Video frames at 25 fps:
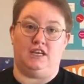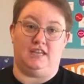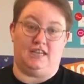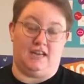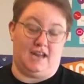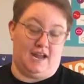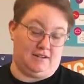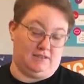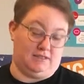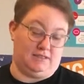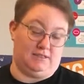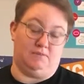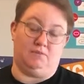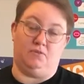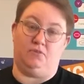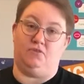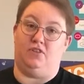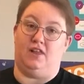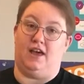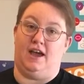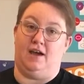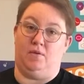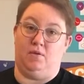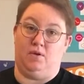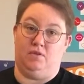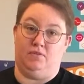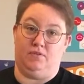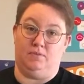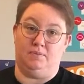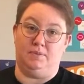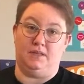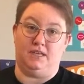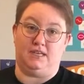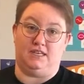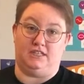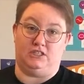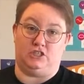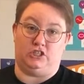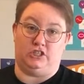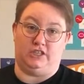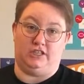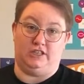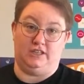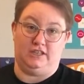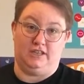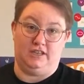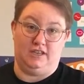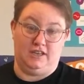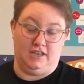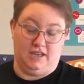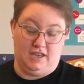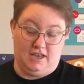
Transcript: get out some flour from the kitchen,